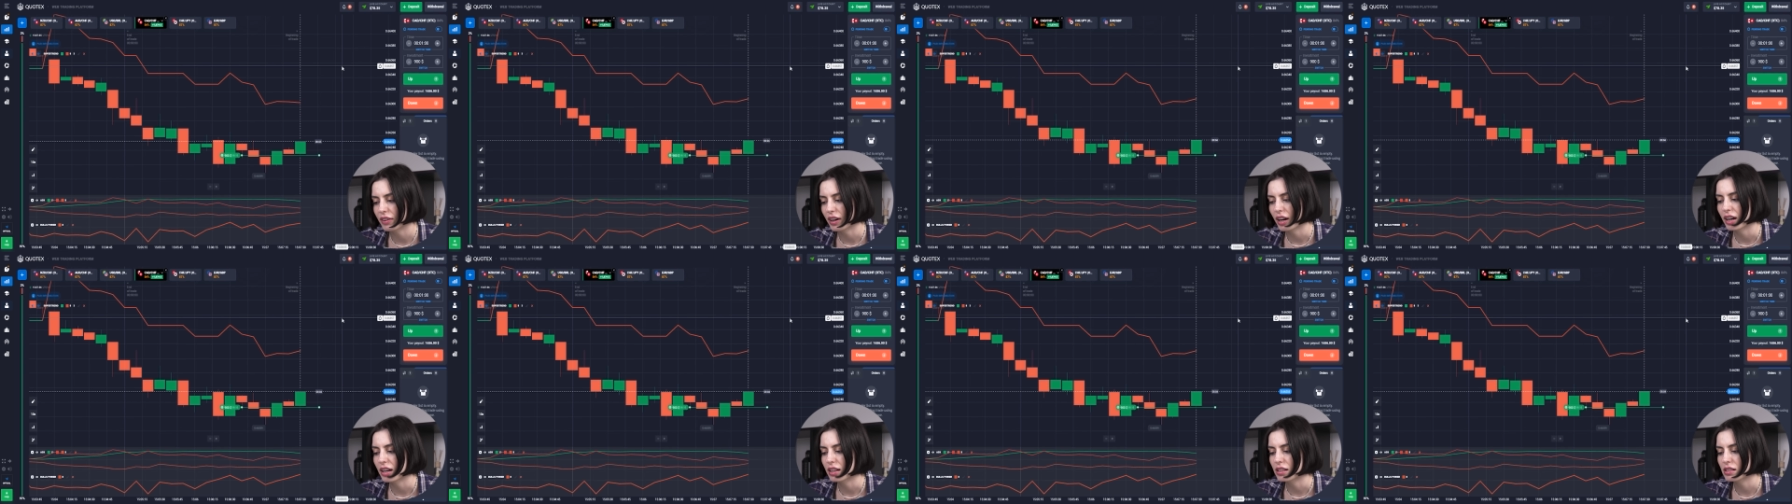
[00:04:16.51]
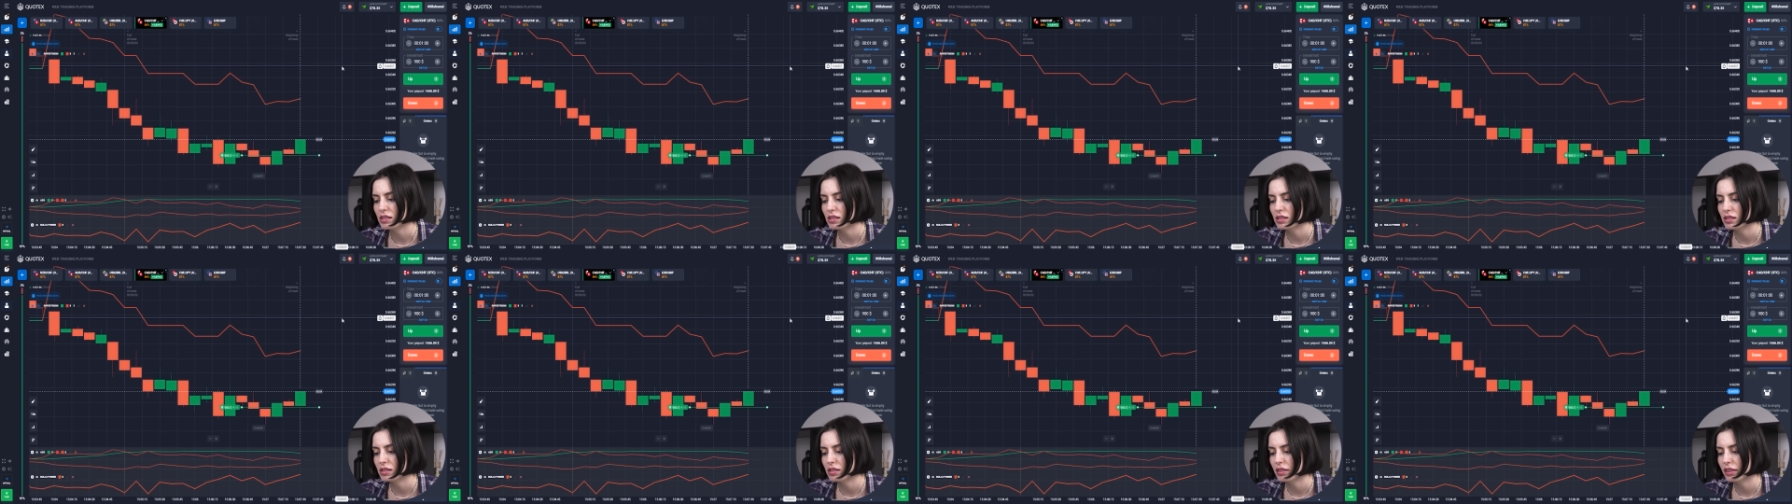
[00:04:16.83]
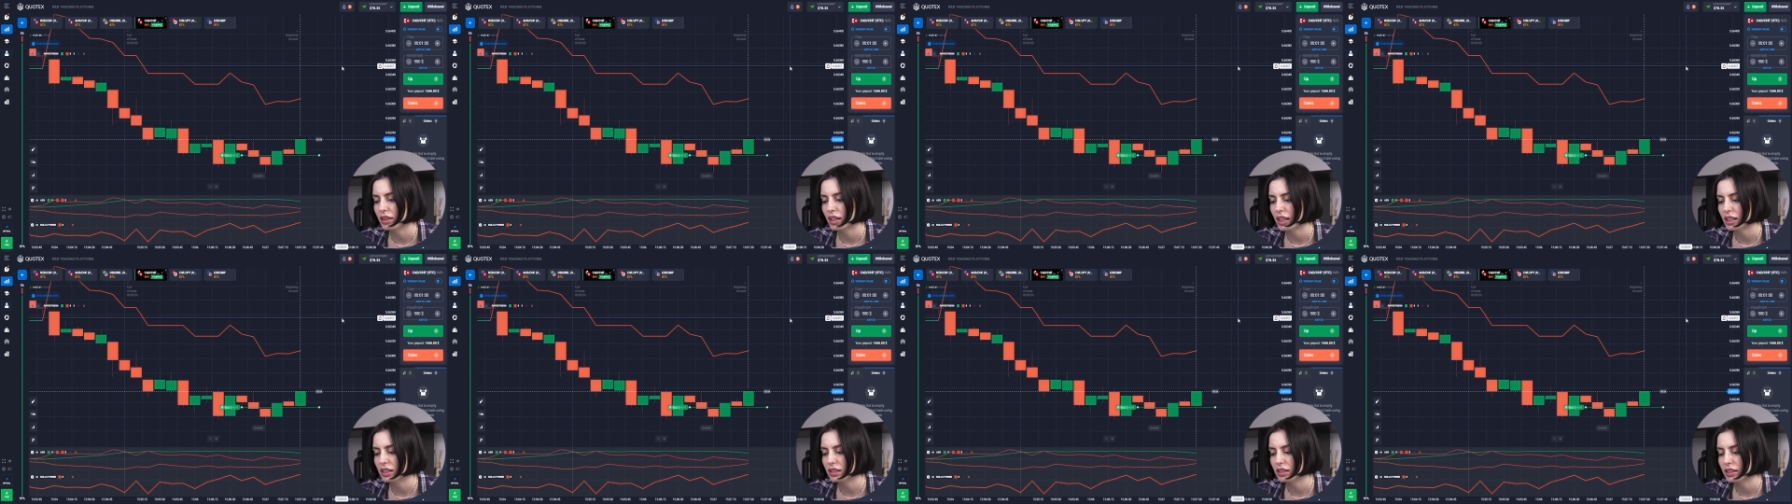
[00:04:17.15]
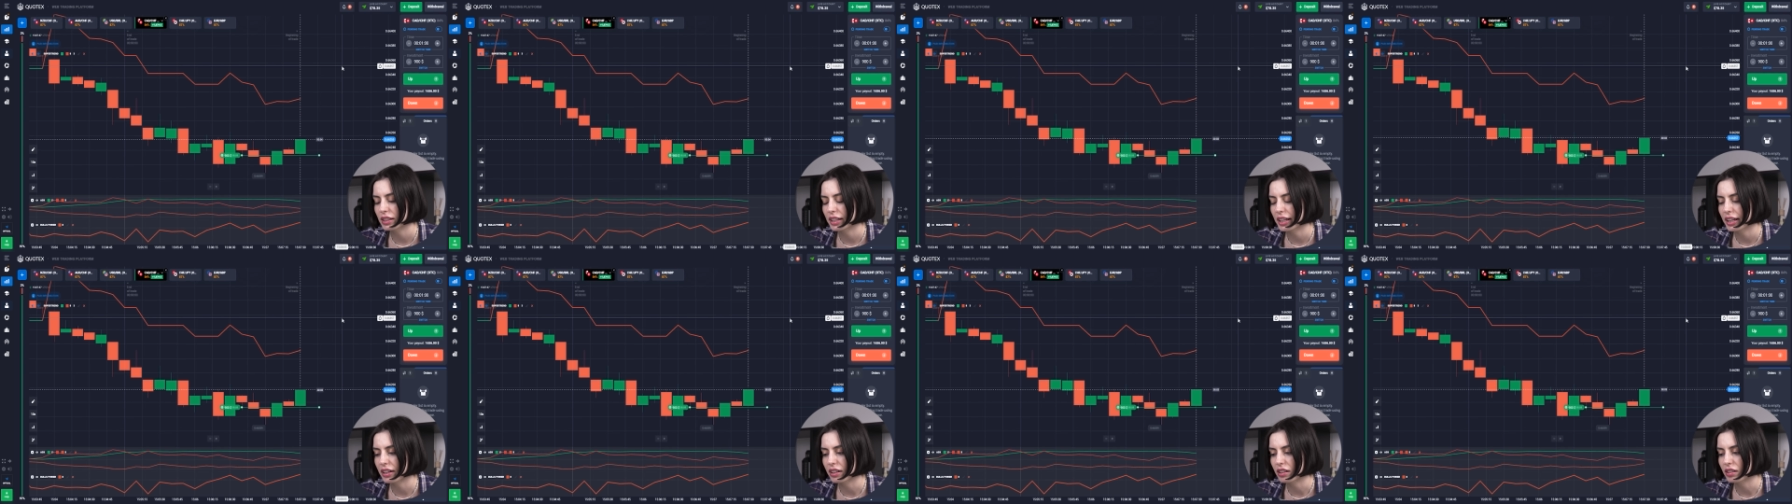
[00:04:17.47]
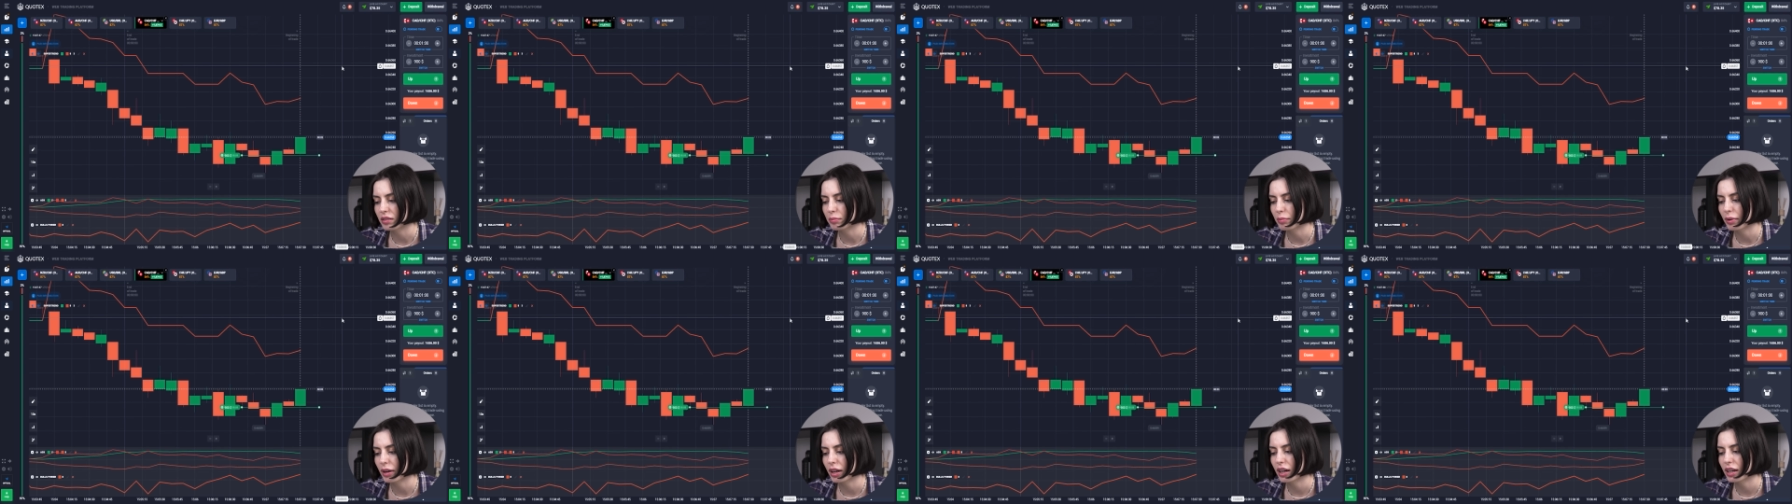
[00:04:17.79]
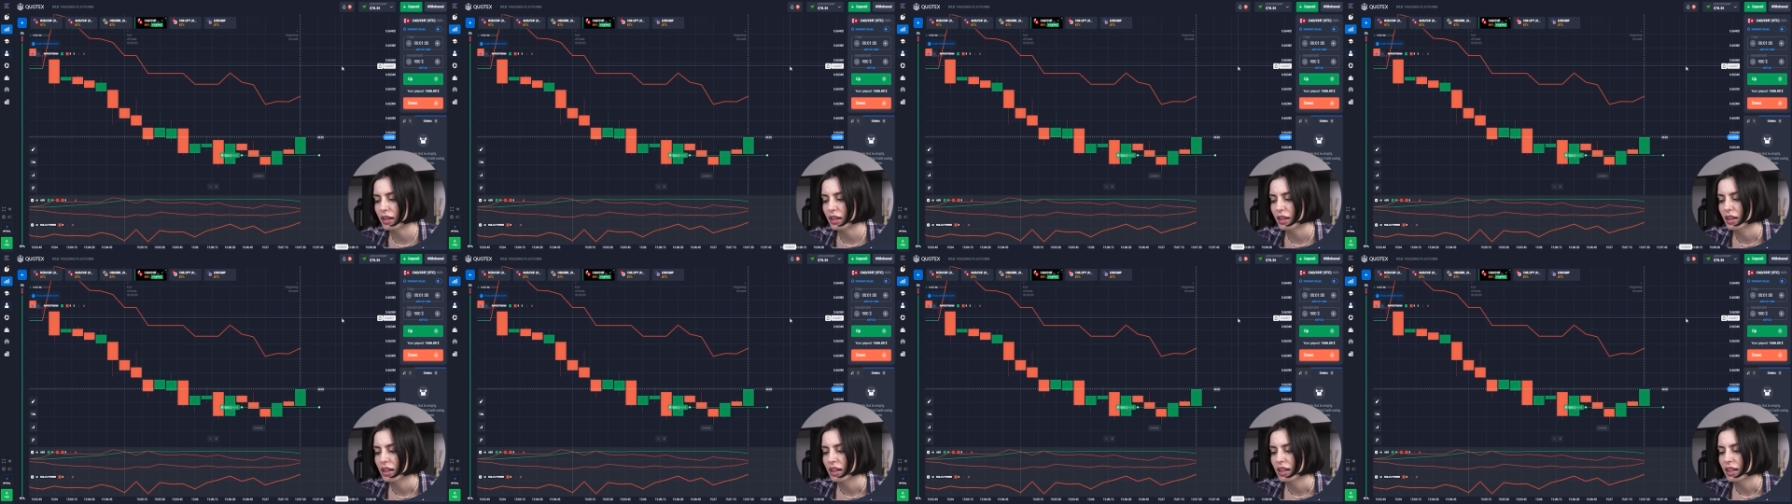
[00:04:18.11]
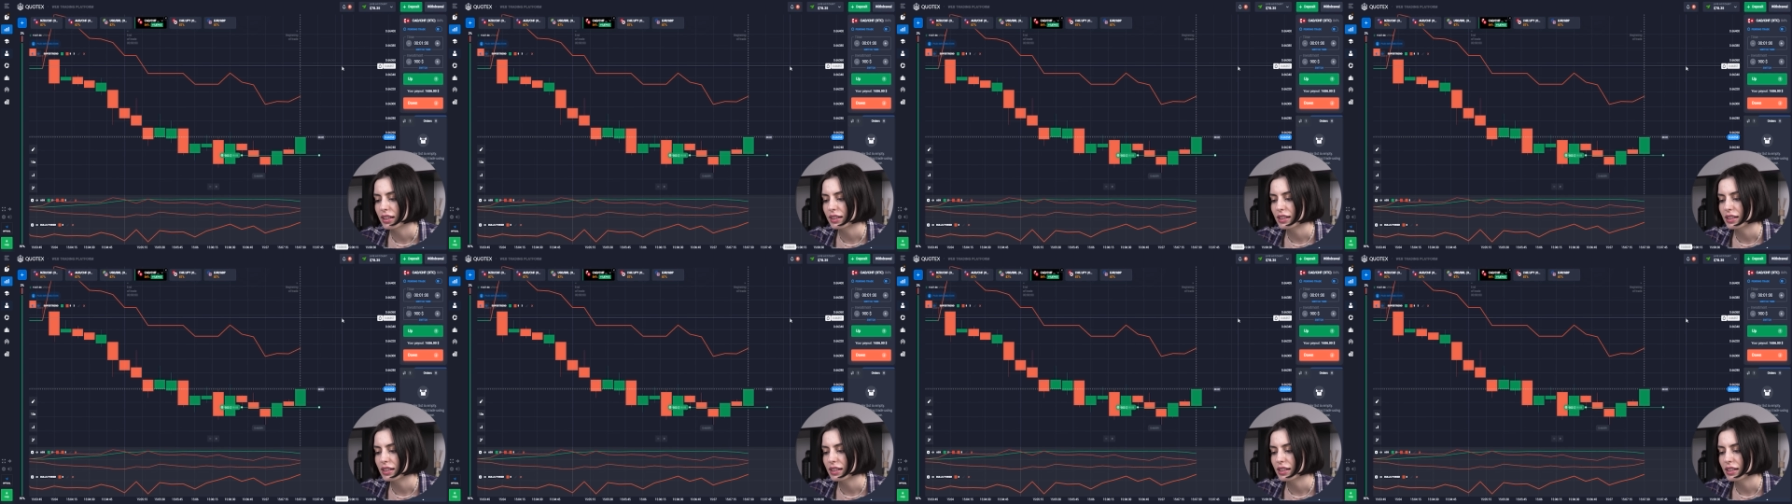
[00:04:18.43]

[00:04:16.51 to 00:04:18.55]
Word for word: fast that clear but